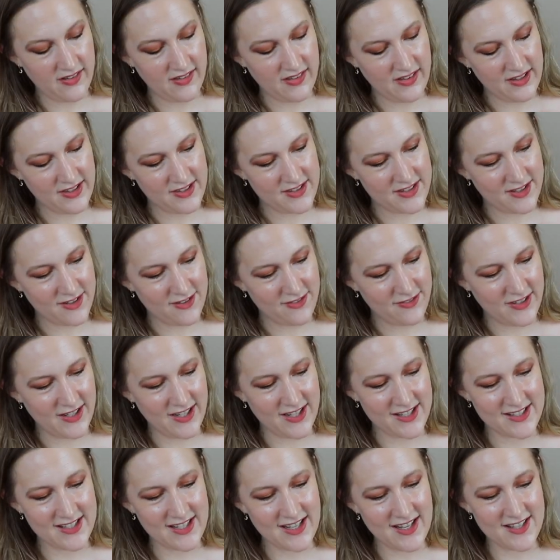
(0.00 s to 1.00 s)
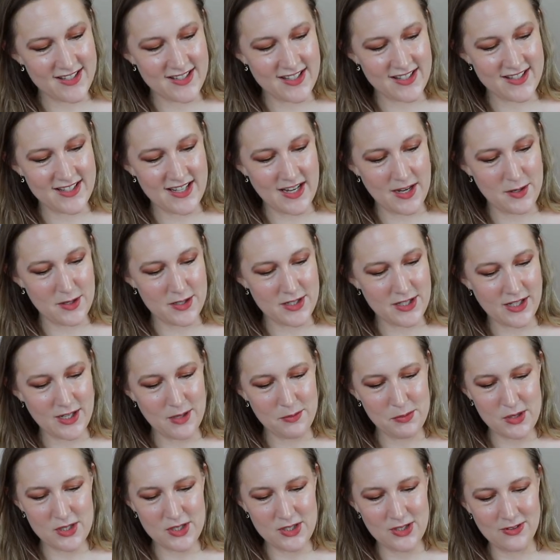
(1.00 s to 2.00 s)
That's so funny. It says, it's time to turn
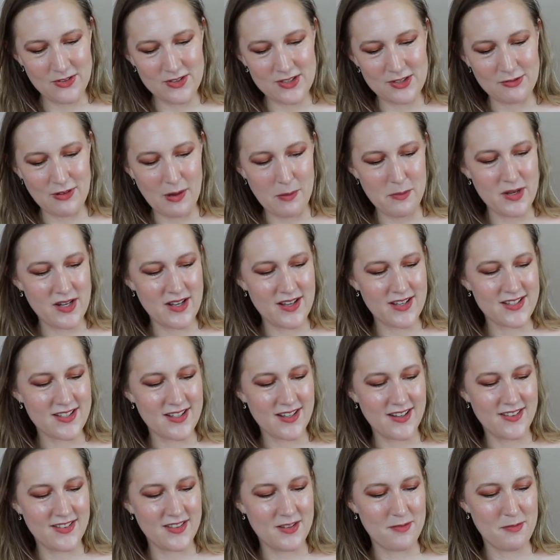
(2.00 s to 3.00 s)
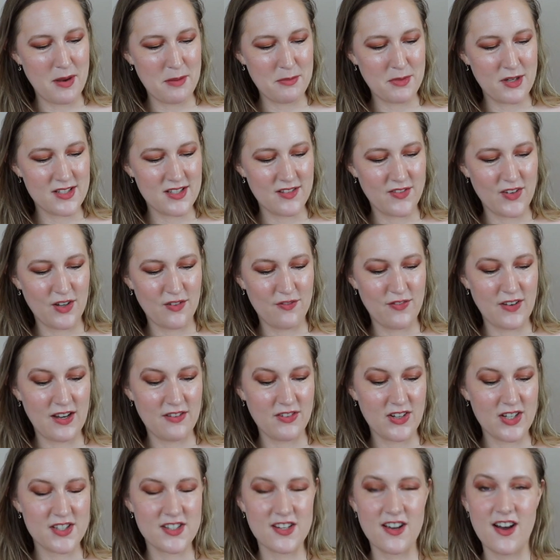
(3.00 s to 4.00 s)
up the tunes and reminisce on the memories of your
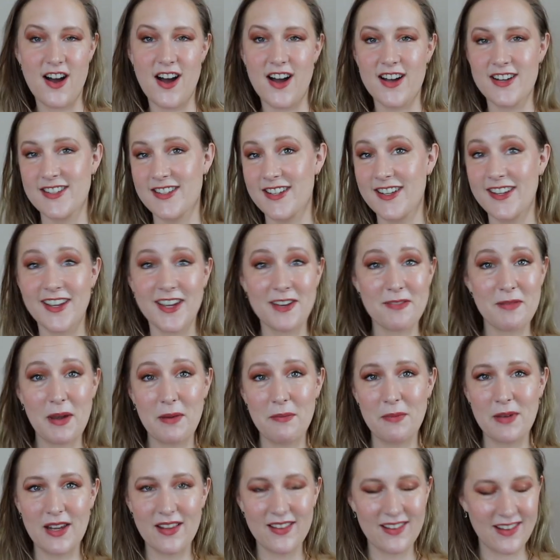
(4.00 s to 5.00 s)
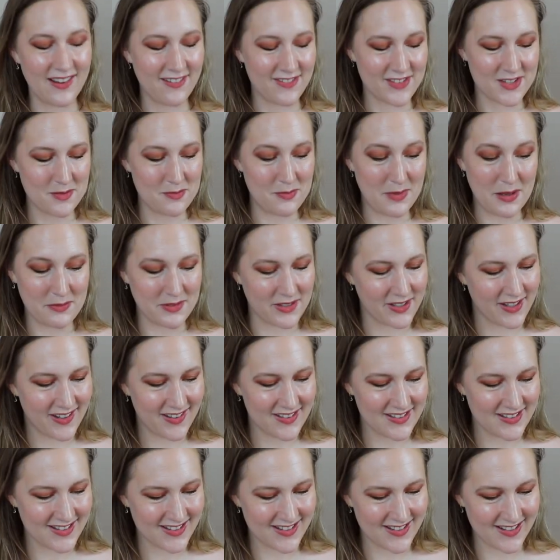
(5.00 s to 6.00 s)
favorite songs. And that like made me have some
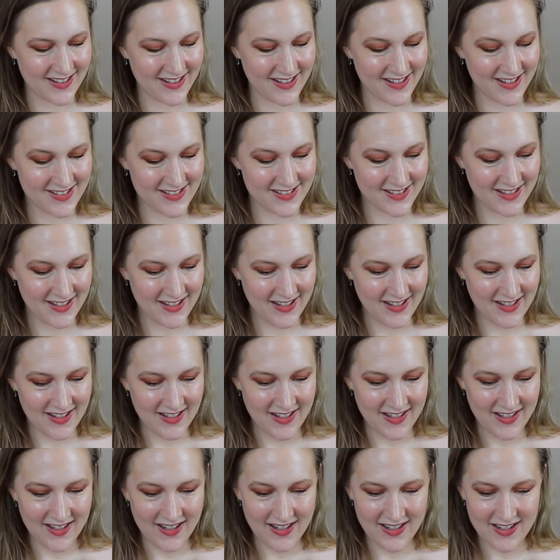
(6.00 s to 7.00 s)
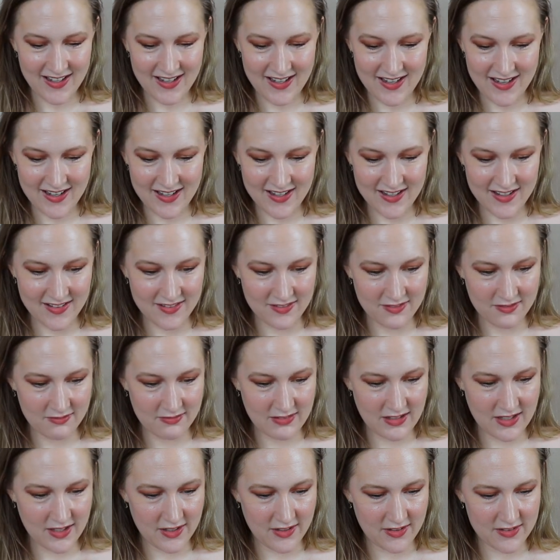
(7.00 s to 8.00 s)
memories. It's nice. Uh,
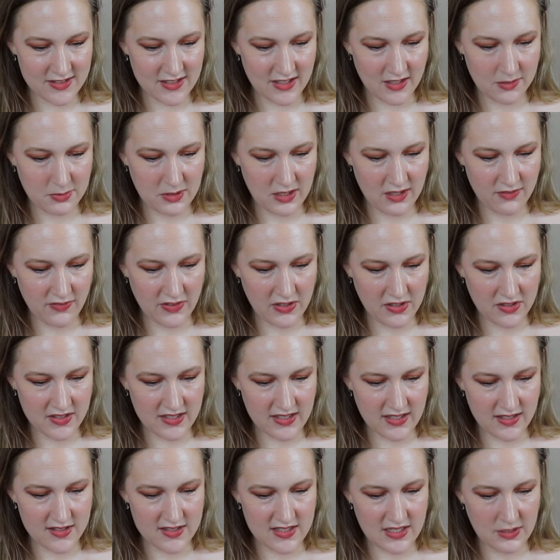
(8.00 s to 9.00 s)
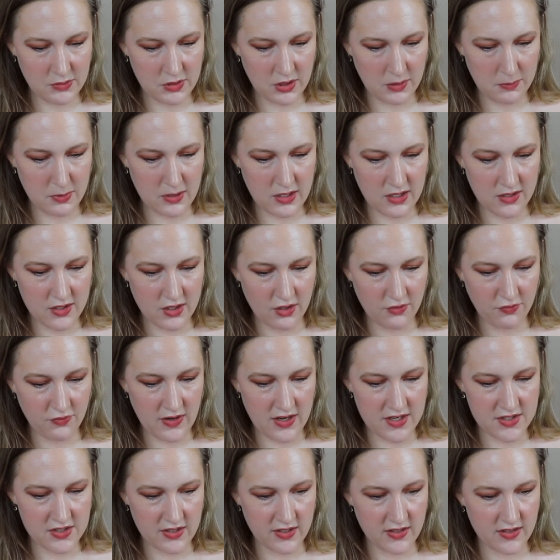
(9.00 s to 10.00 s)
whether you're celebrating Valentine's Day with your partner,
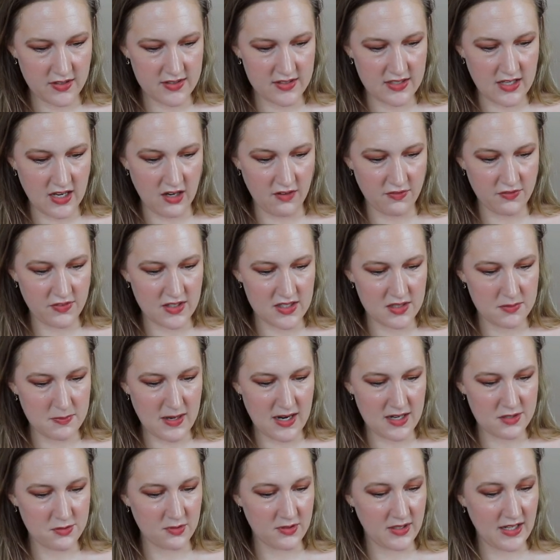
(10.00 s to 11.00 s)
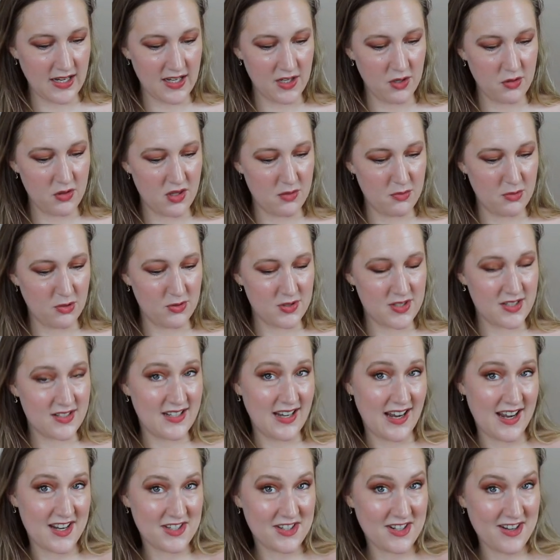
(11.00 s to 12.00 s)
friends, or yourself, this box will get you in the mood to
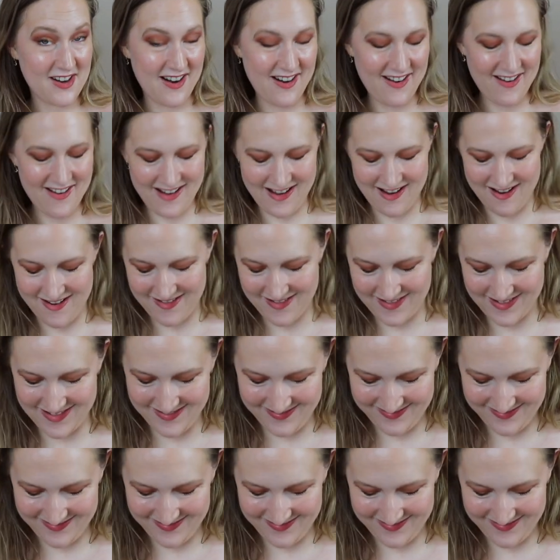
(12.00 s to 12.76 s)
dance your heart out.